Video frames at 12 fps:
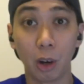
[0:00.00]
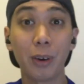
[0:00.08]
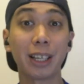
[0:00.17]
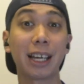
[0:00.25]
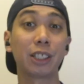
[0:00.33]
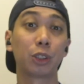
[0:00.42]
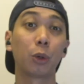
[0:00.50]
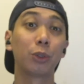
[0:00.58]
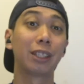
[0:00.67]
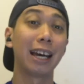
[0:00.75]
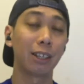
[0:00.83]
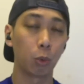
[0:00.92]
Alright guys, so
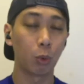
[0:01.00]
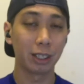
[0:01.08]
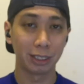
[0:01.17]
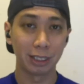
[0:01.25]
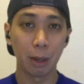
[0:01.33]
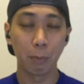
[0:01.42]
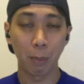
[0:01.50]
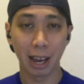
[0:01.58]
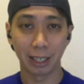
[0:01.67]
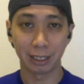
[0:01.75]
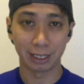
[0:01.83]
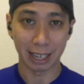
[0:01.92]
that was the
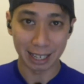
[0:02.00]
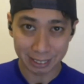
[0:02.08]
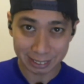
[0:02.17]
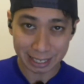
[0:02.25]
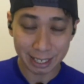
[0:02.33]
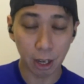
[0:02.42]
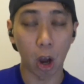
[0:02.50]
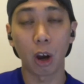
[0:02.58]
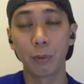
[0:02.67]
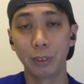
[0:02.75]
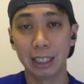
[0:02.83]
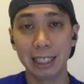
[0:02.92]
mic testing
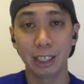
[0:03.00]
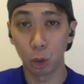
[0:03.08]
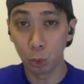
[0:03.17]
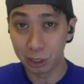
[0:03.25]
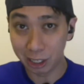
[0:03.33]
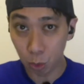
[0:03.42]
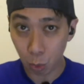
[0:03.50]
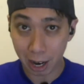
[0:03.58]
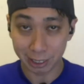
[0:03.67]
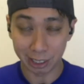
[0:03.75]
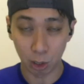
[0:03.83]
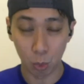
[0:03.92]
of the Qcy
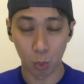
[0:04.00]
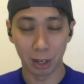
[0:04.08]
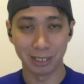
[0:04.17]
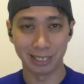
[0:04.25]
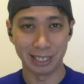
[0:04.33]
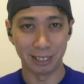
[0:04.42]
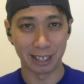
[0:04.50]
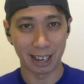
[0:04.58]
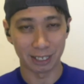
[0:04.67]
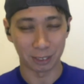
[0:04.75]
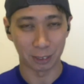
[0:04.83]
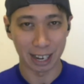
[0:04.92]
T1C,
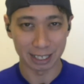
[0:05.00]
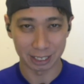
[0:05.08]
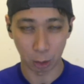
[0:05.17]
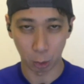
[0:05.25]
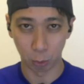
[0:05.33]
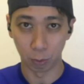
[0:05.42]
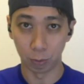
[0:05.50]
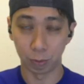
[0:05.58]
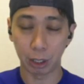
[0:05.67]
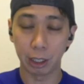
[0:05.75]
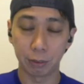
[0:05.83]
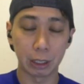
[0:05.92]
guys. Alright, so
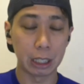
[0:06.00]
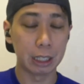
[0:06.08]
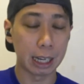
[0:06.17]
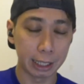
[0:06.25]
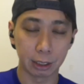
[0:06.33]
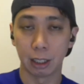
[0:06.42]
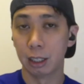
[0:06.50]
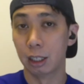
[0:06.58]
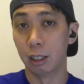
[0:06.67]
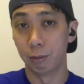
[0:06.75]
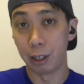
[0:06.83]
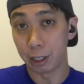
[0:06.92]
very, very nice.
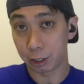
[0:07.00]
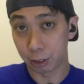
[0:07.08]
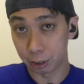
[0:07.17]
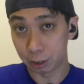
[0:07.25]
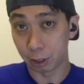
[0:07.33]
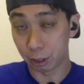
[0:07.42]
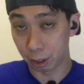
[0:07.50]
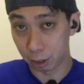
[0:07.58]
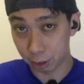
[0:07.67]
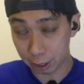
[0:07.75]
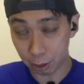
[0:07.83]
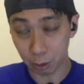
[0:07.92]
Very crystal
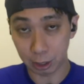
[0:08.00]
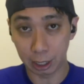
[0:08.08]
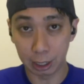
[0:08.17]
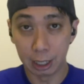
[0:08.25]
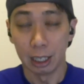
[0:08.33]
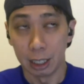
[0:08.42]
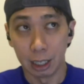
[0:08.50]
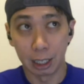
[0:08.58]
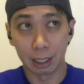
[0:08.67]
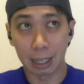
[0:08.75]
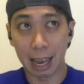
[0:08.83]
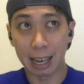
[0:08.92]
clear, okay?
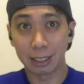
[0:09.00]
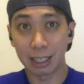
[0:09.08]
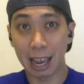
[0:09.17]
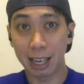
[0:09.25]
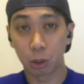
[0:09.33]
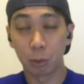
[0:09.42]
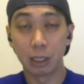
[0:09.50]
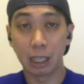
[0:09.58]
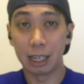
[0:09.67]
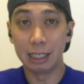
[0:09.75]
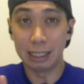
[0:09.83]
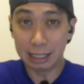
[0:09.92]
It has actually
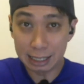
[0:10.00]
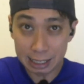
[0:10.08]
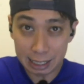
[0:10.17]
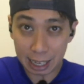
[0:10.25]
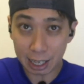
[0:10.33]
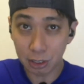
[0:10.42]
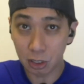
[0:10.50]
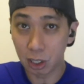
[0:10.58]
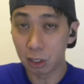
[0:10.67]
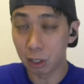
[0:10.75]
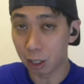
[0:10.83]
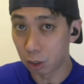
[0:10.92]
an
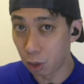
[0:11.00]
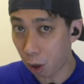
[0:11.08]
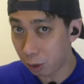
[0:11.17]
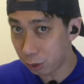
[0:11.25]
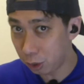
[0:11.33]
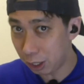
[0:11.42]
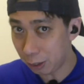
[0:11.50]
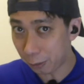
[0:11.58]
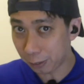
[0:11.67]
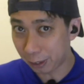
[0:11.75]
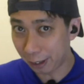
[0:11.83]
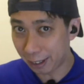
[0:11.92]
ENC technology,
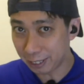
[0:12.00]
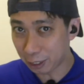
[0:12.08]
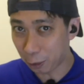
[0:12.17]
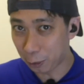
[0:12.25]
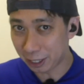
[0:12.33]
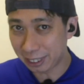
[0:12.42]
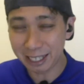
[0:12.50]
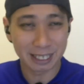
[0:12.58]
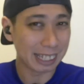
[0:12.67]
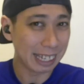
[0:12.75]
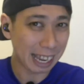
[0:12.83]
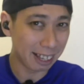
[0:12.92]
okay? So what does
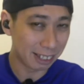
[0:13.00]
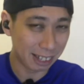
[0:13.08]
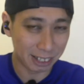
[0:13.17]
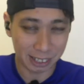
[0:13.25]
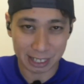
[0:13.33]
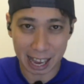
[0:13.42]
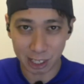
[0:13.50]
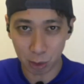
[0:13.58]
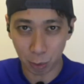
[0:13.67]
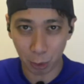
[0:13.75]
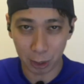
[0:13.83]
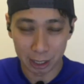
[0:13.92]
ENC stands
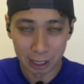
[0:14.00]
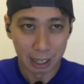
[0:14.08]
for?